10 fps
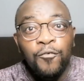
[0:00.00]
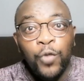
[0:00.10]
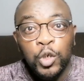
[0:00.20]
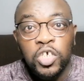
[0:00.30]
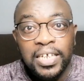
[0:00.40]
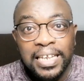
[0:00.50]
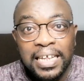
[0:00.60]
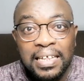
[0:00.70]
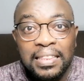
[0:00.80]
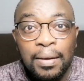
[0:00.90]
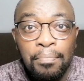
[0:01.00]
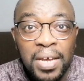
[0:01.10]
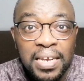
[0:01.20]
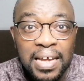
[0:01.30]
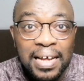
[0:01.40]
Fortunately, the
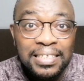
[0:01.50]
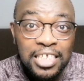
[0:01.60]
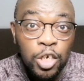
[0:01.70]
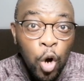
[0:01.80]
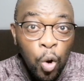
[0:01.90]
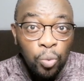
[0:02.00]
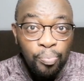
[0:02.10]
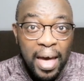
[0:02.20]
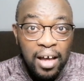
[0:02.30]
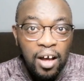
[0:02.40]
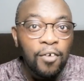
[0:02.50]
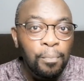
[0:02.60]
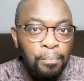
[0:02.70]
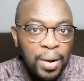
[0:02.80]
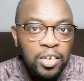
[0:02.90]
media did hold back,
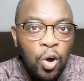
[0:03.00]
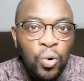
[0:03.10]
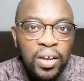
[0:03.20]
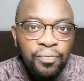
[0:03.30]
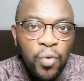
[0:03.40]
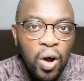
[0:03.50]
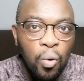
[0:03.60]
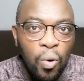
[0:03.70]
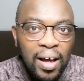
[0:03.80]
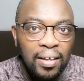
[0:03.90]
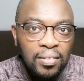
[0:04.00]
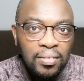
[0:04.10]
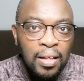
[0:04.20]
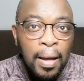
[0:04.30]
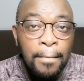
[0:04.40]
but only for a
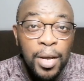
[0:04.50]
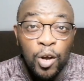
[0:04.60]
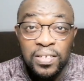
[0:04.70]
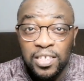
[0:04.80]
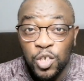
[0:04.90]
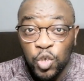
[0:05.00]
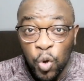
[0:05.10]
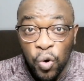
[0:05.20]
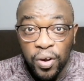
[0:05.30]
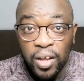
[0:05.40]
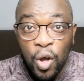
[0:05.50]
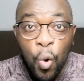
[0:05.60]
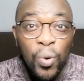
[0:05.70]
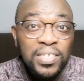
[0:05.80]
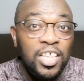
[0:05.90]
while, because the story
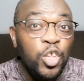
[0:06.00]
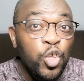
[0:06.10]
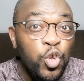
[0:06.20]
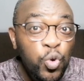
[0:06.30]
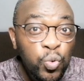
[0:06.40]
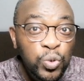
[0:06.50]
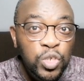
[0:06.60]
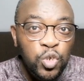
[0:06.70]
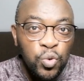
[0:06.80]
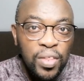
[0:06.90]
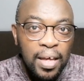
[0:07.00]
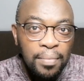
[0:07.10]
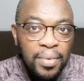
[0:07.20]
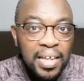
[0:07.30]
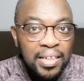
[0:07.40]
was news to
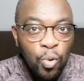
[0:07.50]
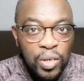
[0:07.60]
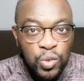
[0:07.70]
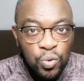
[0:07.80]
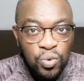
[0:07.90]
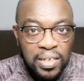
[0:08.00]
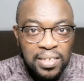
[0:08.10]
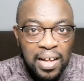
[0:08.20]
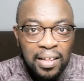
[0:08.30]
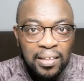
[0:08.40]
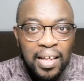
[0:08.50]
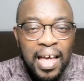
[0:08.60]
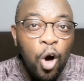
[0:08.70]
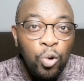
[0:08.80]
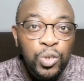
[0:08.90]
them in KwaZulu-Natal
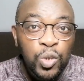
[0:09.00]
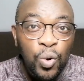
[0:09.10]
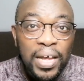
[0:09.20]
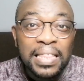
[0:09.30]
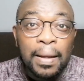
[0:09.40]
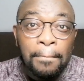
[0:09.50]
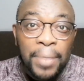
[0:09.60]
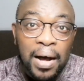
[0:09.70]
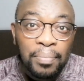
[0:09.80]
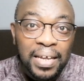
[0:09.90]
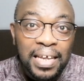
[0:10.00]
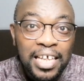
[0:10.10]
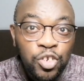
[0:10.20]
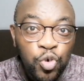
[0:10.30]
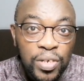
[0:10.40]
and also in the
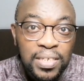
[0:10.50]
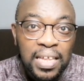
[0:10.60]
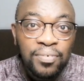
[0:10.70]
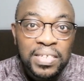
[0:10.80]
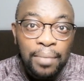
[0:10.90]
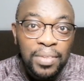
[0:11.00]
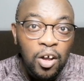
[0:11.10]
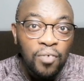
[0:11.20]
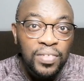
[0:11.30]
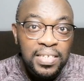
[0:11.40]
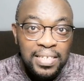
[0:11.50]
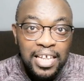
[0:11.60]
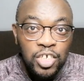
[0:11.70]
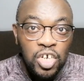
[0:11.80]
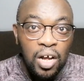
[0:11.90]
public interest if something of this
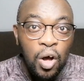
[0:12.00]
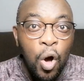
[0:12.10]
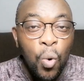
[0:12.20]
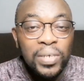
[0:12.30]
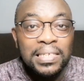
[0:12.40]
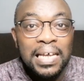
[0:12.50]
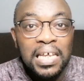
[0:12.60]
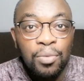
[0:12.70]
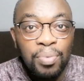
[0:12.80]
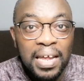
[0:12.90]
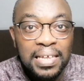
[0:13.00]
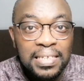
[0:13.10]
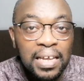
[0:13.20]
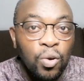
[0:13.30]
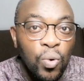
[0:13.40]
nature was taking
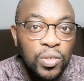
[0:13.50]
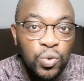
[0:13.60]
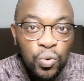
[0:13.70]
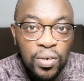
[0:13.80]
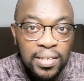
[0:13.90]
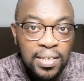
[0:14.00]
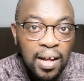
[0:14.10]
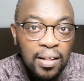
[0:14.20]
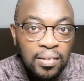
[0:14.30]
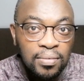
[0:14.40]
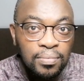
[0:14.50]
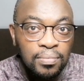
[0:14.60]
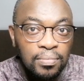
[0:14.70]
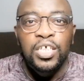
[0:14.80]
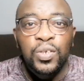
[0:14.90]
place in KwaZulu-Natal.
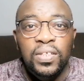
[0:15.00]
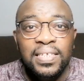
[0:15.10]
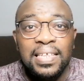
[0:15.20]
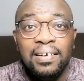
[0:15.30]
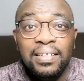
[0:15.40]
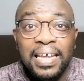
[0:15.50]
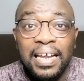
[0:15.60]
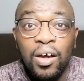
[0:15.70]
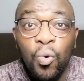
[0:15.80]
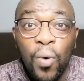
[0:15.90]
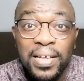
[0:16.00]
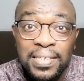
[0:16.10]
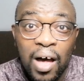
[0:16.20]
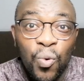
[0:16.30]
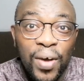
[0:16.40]
So the serial killer
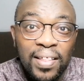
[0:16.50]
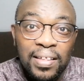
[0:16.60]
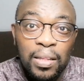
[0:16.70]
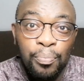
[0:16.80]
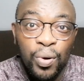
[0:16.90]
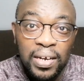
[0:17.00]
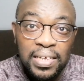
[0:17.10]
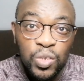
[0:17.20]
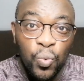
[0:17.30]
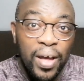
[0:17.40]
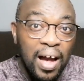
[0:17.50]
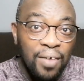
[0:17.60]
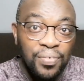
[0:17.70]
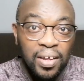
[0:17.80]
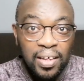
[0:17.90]
was aware that the police were
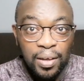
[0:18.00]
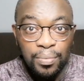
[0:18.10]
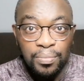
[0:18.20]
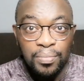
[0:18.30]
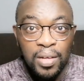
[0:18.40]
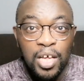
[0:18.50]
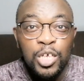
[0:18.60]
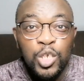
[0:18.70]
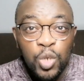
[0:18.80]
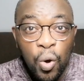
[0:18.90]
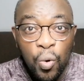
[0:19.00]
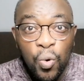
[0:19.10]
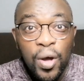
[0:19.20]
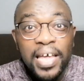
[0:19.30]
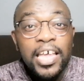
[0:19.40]
after him,
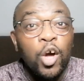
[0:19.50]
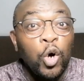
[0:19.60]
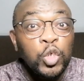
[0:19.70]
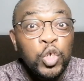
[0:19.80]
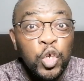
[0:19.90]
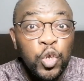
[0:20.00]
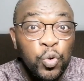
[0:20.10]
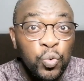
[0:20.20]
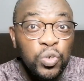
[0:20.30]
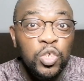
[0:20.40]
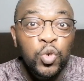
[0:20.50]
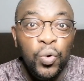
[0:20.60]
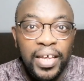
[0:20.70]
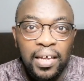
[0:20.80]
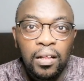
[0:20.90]
so he continued
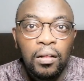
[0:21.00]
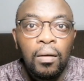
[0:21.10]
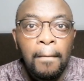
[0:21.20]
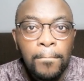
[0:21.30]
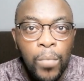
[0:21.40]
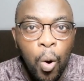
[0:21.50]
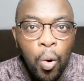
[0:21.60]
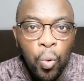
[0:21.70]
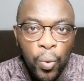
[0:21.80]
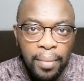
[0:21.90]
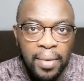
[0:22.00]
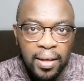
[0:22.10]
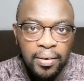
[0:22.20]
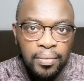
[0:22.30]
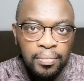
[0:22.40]
to kill more
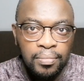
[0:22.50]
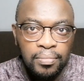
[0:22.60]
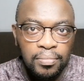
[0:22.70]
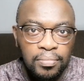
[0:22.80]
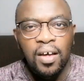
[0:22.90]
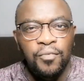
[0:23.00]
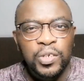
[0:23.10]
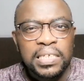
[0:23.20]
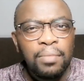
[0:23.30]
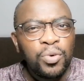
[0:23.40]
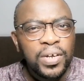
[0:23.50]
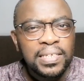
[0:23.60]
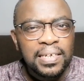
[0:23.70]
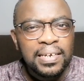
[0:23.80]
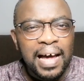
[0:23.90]
women. For some
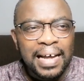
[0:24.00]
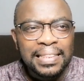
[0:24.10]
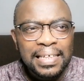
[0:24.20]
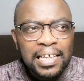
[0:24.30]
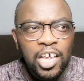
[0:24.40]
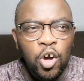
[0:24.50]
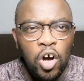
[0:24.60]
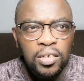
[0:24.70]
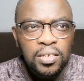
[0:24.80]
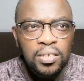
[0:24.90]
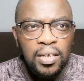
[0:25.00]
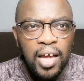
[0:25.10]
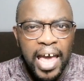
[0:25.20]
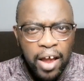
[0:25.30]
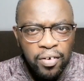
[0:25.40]
reason, I think he got
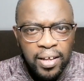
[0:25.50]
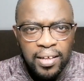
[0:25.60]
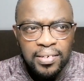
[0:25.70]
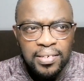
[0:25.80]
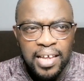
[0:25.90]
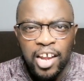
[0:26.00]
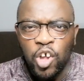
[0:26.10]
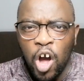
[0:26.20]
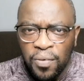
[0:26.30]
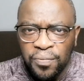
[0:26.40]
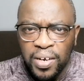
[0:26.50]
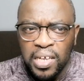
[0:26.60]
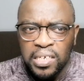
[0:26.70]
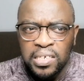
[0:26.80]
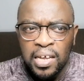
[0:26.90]
arrogant and
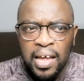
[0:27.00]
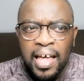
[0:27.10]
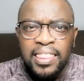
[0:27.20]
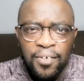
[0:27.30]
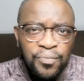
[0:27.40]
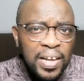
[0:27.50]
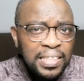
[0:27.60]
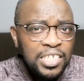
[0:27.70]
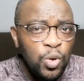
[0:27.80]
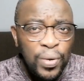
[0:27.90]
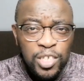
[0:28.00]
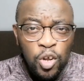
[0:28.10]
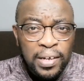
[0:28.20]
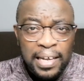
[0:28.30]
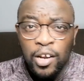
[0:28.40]
confident. The fact that he
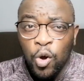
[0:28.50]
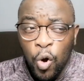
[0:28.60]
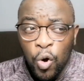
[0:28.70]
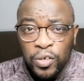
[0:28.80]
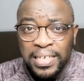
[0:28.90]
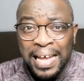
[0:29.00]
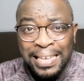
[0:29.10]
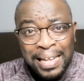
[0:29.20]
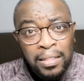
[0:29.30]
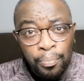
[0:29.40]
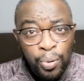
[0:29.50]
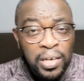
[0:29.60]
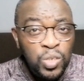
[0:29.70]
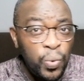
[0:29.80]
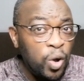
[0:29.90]
was not getting caught and yet the
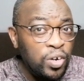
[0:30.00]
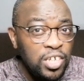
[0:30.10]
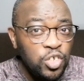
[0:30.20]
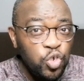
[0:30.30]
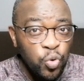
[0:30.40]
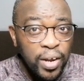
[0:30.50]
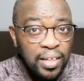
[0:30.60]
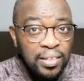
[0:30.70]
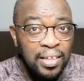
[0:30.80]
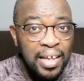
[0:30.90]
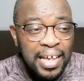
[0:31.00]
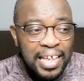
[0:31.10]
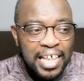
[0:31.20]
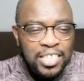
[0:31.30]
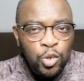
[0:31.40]
police were on his trail,
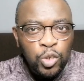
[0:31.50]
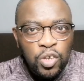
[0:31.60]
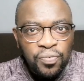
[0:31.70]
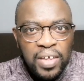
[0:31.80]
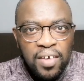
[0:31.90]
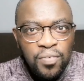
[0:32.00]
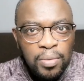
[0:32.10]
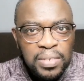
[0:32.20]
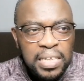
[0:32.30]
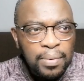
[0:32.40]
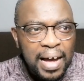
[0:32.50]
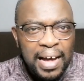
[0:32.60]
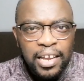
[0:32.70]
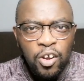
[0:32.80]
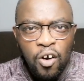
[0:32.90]
it sort of gave him some
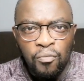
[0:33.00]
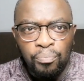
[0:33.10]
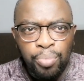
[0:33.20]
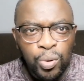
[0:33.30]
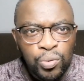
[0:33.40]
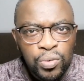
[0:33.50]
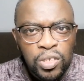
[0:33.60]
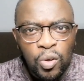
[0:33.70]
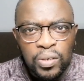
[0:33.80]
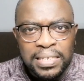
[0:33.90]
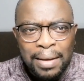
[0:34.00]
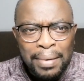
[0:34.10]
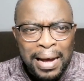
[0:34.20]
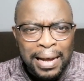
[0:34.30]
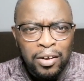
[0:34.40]
kind of boost or
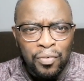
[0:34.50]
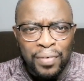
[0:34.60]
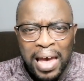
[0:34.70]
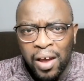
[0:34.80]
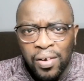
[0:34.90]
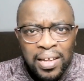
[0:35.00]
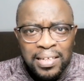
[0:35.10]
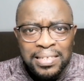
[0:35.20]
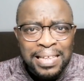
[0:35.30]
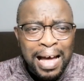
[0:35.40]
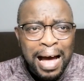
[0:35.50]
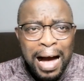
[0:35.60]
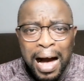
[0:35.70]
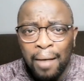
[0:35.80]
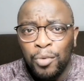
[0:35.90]
some kind of arrogance.
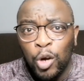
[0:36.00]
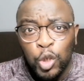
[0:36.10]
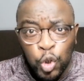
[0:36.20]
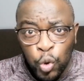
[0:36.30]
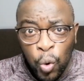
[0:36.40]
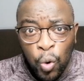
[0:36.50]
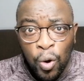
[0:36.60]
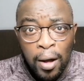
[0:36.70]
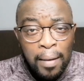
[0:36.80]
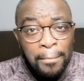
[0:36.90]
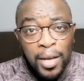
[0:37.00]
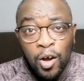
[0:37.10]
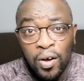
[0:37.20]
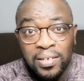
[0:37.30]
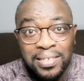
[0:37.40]
I'm not sure,
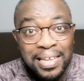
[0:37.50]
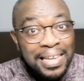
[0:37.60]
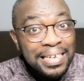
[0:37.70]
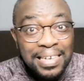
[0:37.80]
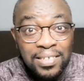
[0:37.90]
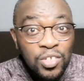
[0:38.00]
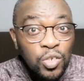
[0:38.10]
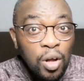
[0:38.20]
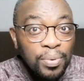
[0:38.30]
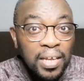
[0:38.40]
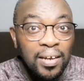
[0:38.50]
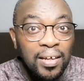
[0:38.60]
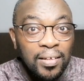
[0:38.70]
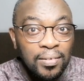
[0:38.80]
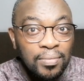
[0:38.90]
because he doesn't stop
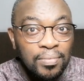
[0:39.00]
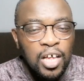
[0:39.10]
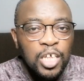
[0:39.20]
killing.